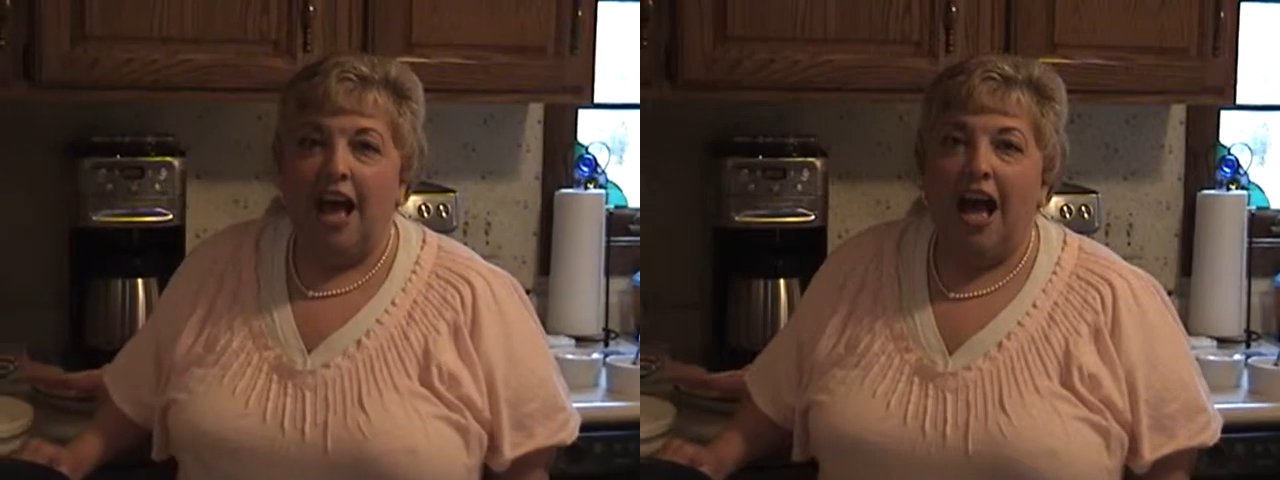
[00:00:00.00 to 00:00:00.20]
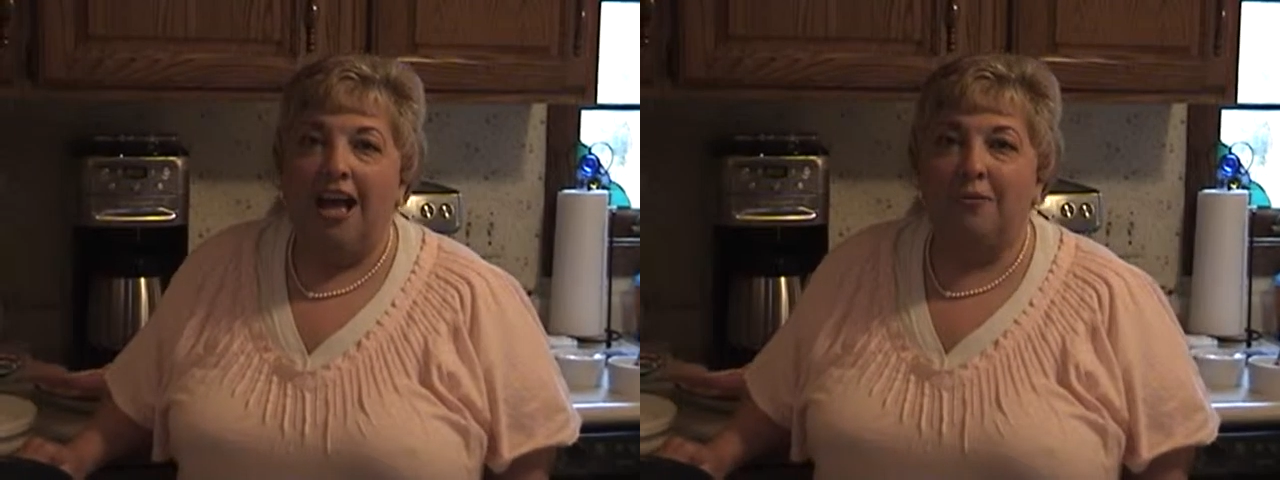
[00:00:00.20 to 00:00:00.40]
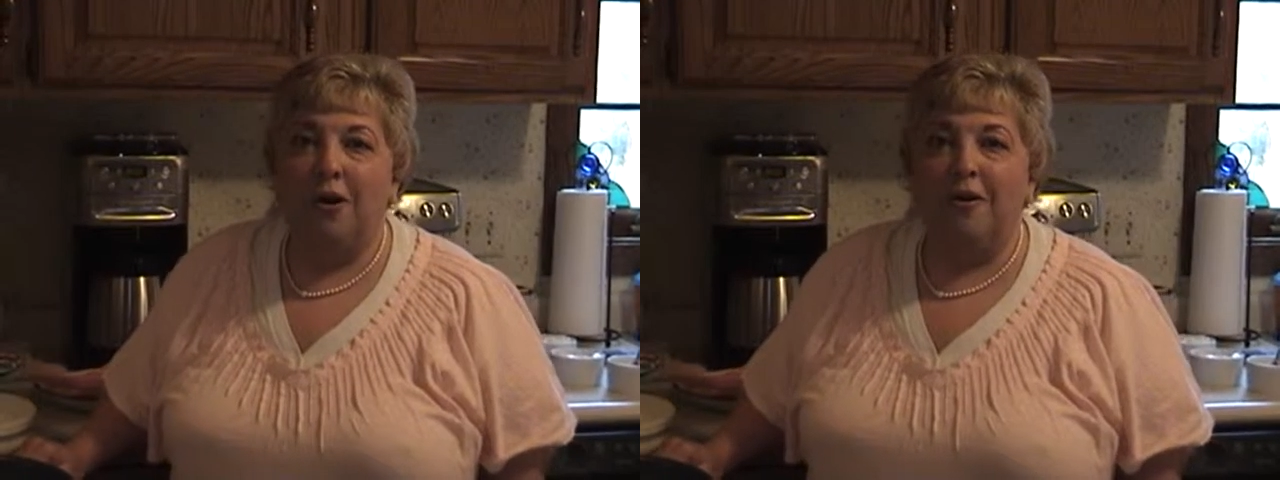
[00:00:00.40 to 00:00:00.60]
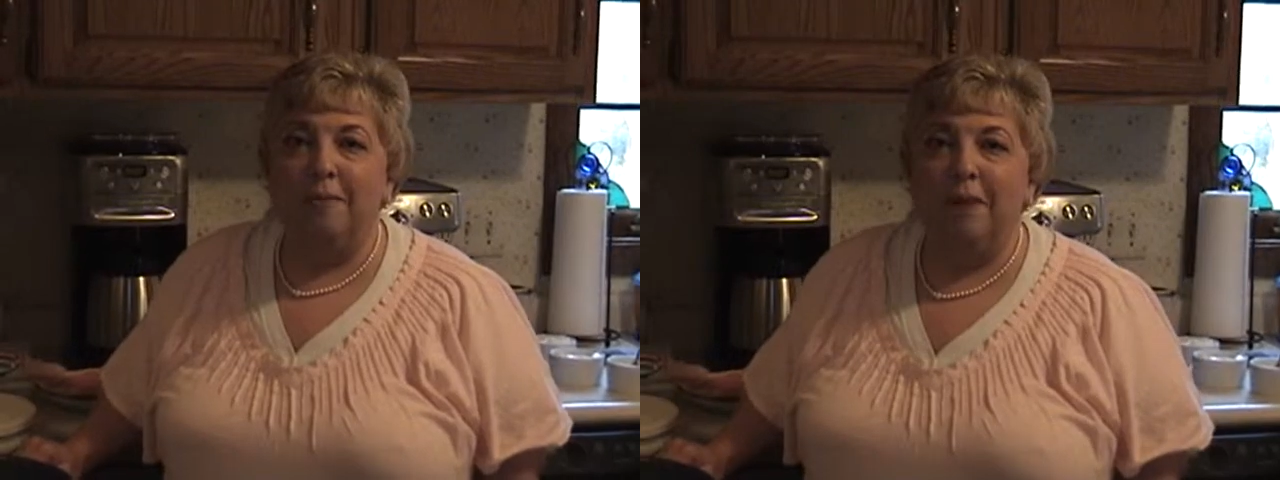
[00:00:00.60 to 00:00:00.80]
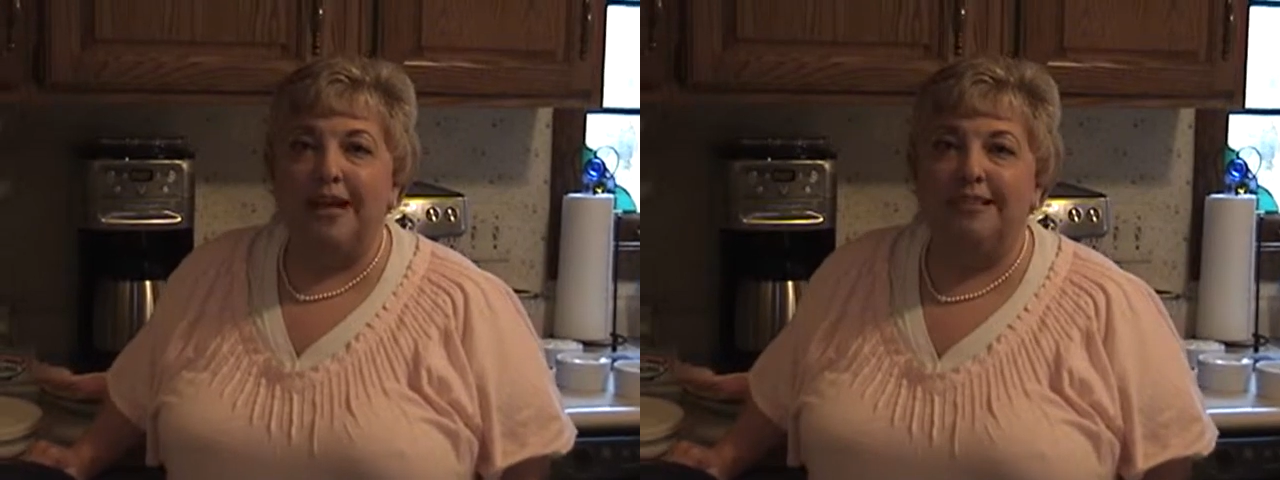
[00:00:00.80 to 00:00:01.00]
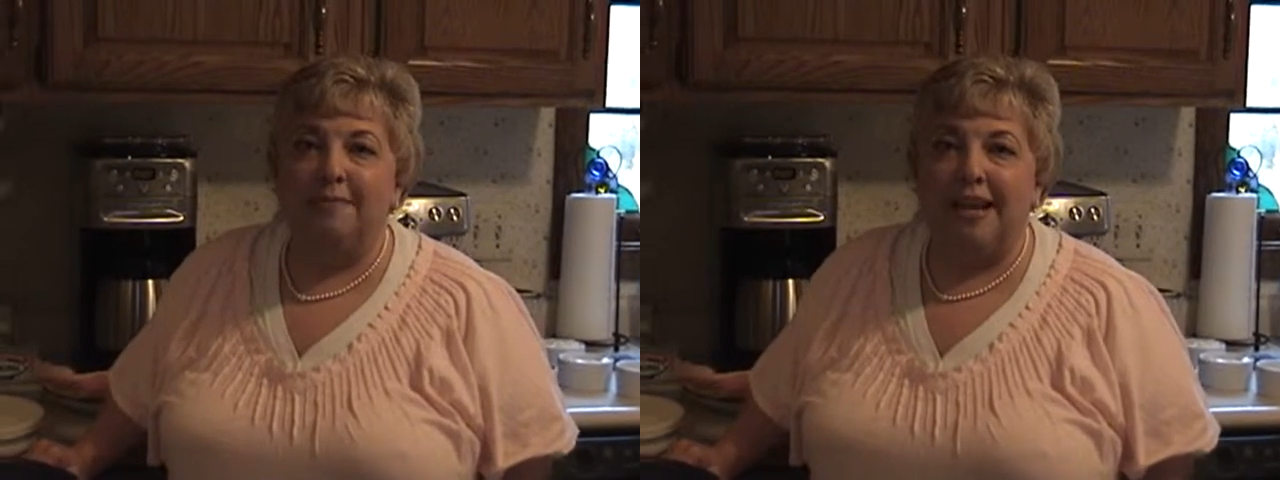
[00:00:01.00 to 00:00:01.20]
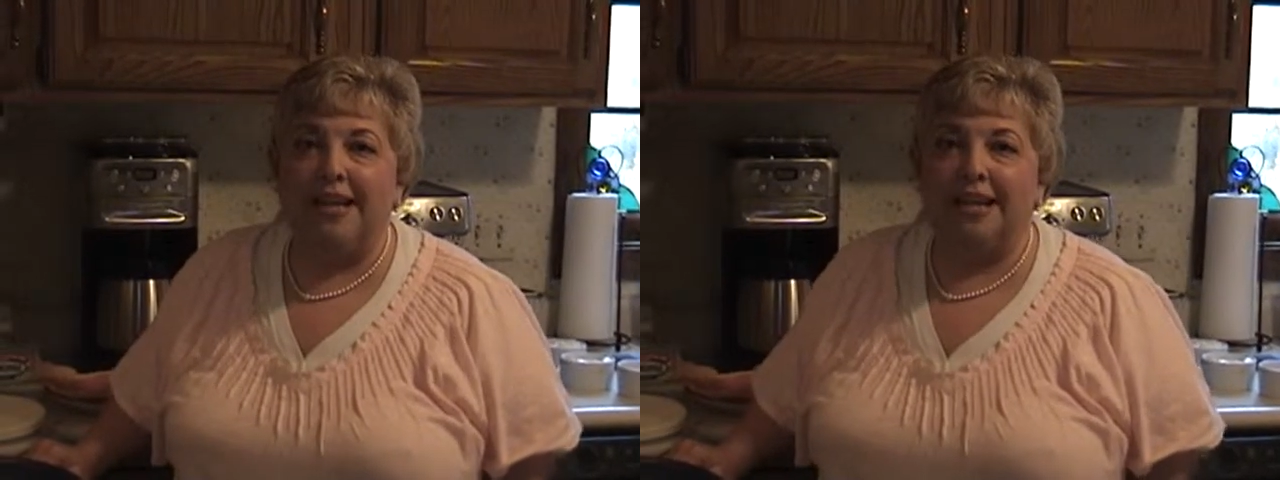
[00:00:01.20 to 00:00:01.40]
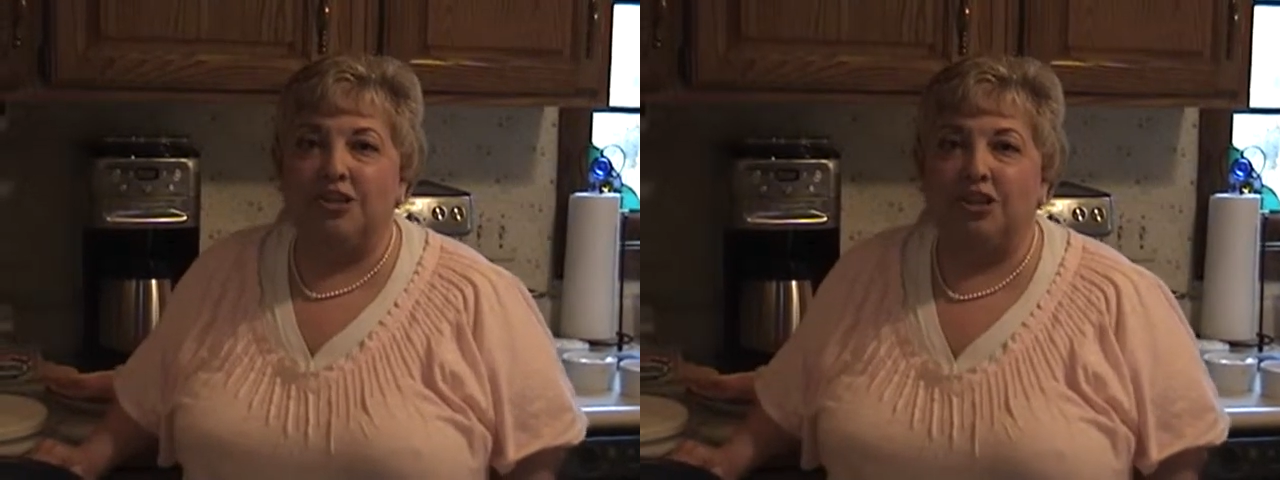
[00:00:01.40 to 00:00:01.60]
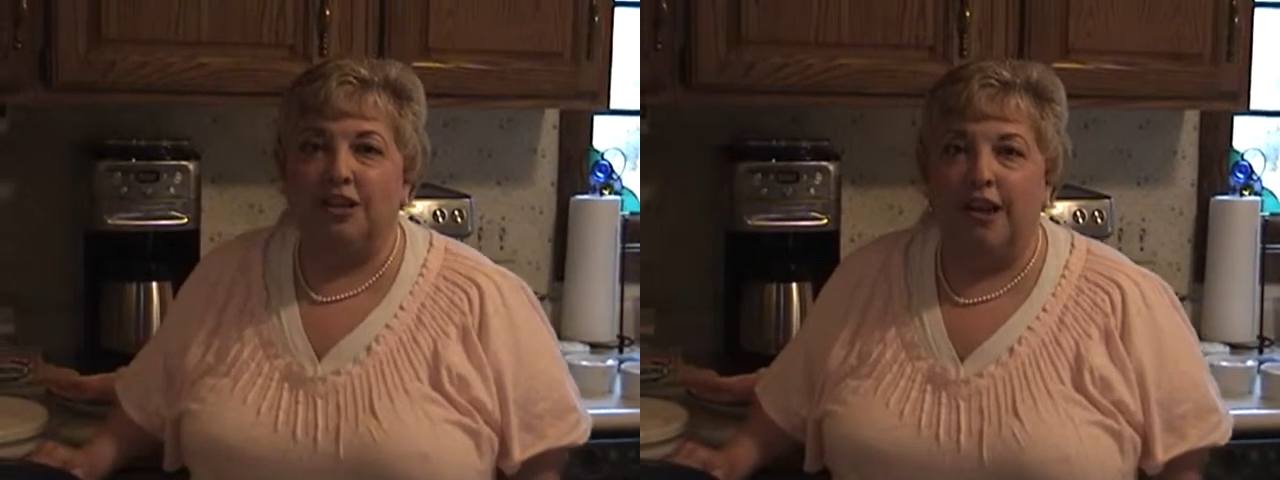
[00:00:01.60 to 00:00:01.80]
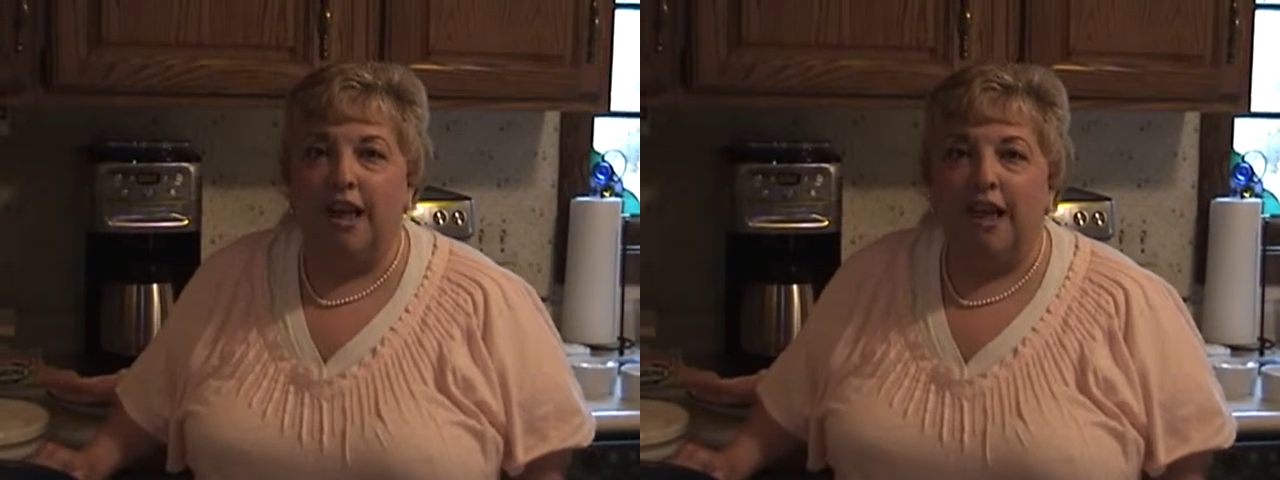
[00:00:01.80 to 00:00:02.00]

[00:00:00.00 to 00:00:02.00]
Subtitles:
Hi, welcome back to my kitchen.